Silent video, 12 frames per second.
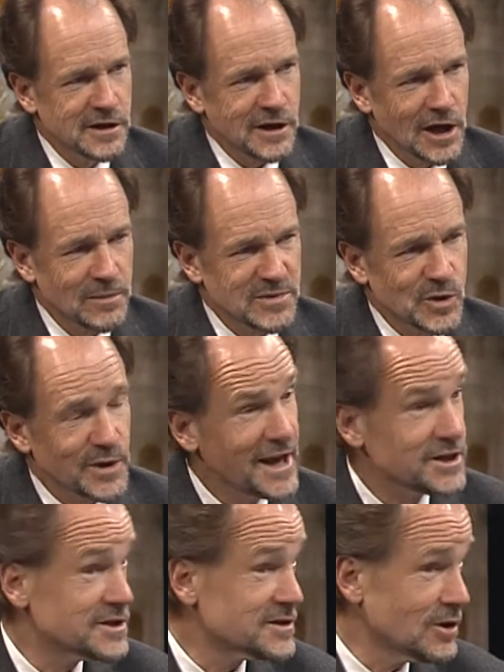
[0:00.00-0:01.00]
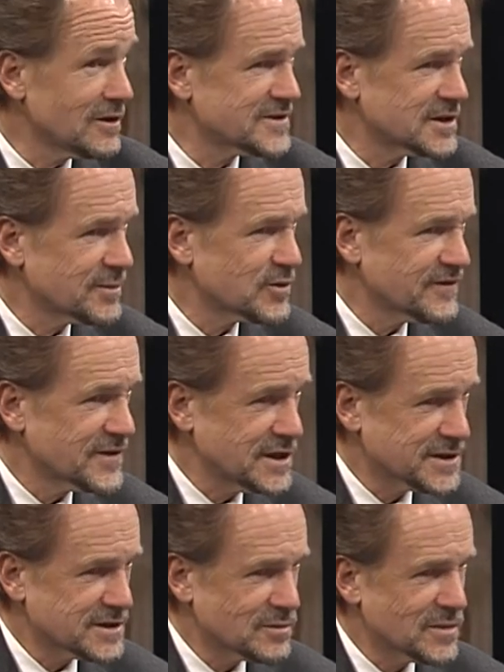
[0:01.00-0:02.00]
Um, so it actually solves a number of
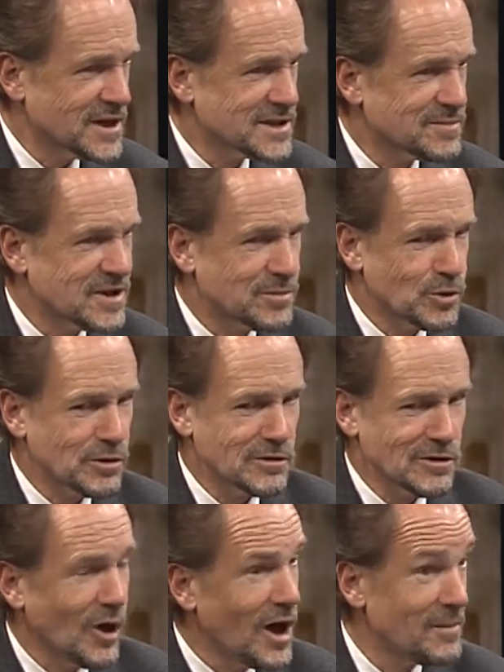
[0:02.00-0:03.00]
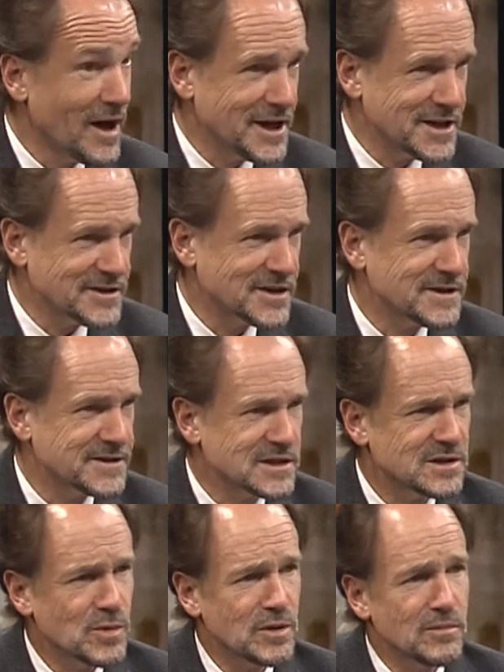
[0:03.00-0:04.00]
things. It makes people law-abiding
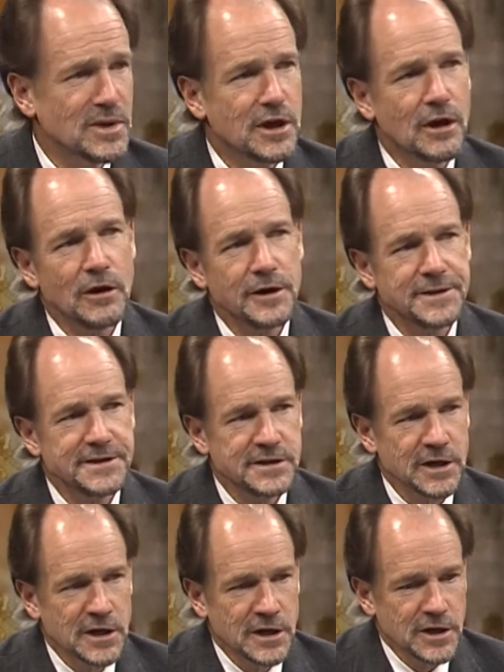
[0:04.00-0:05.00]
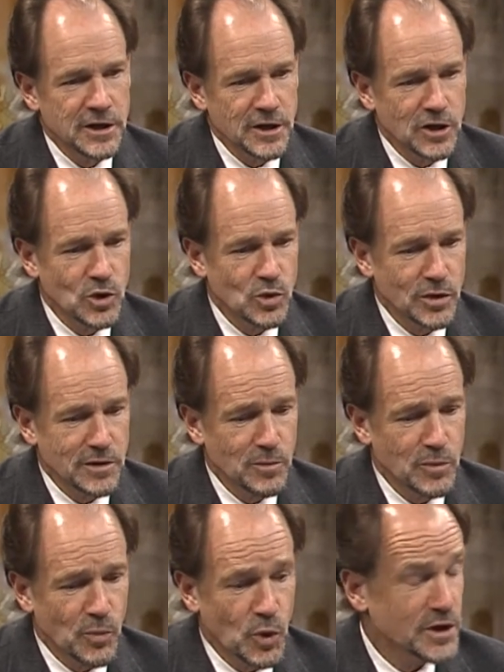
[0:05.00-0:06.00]
citizens, but because you would
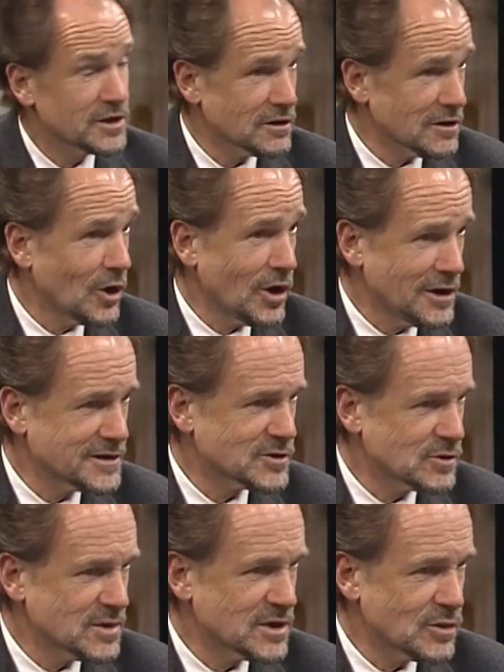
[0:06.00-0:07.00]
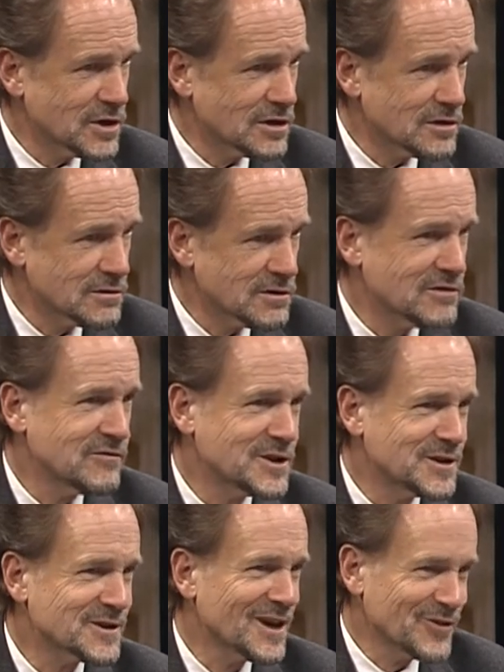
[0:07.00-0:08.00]
put it into law, assuming we can
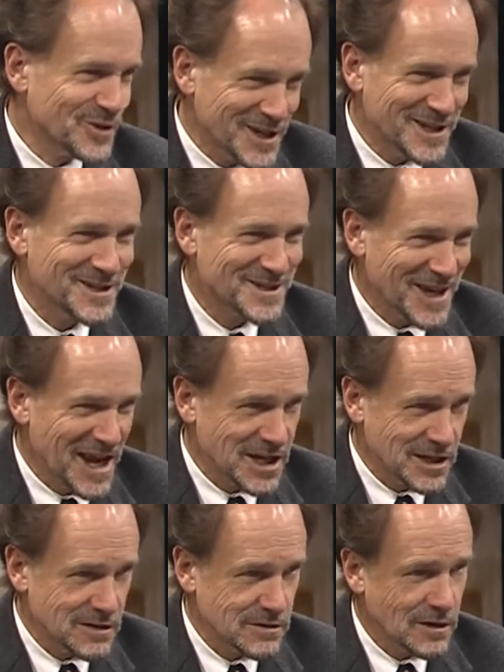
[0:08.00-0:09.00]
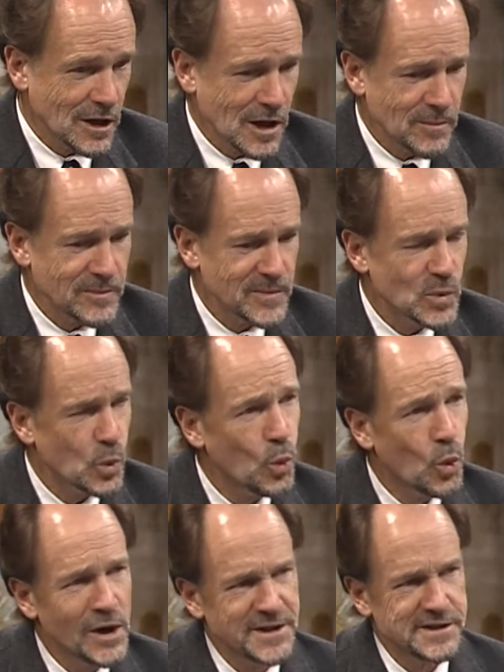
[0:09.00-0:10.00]
convince Governor Dayton to sign it. Um,
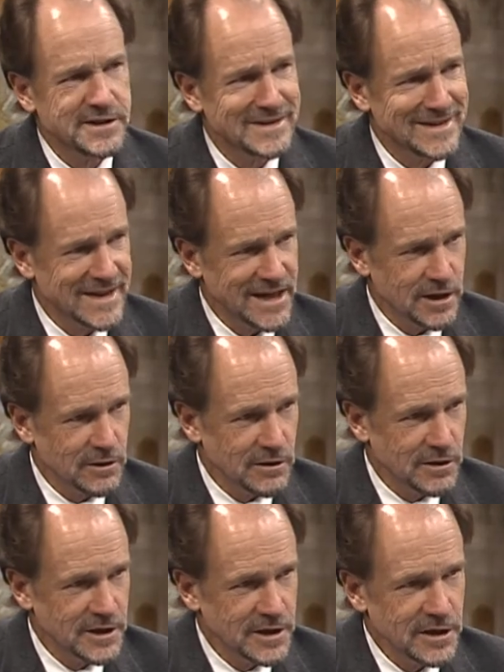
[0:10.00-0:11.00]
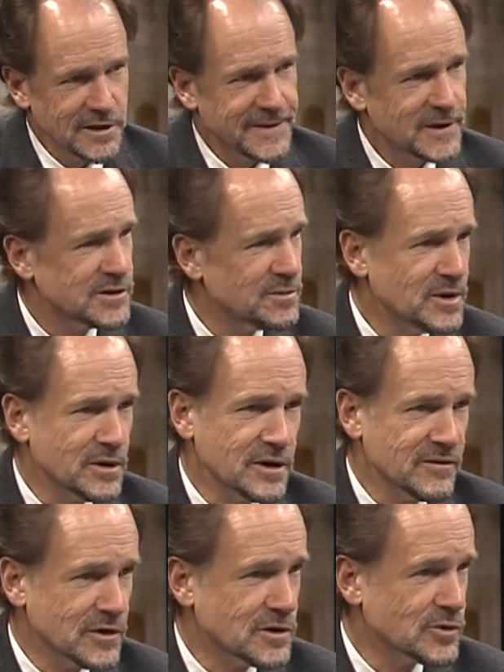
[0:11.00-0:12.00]
once it's illegal, there's a myriad
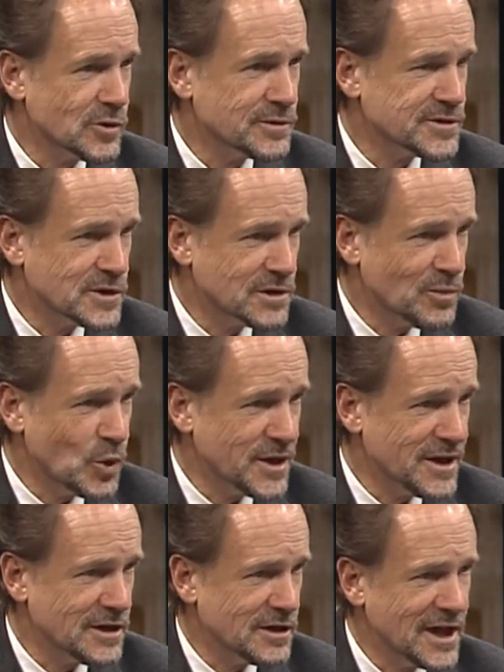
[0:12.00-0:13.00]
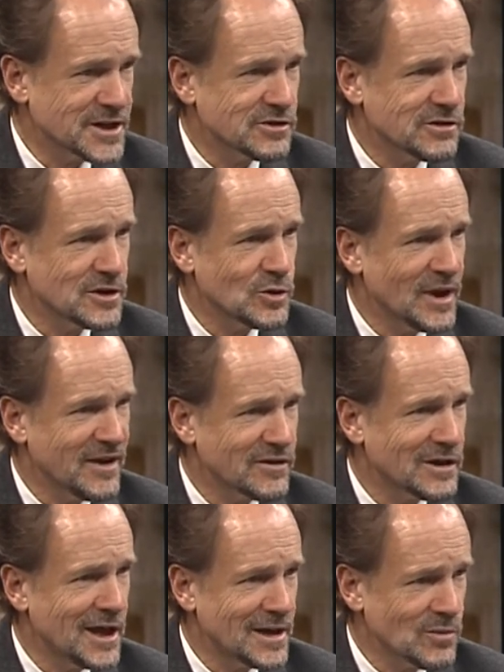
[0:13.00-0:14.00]
of controls you can put in, and actually you have a lot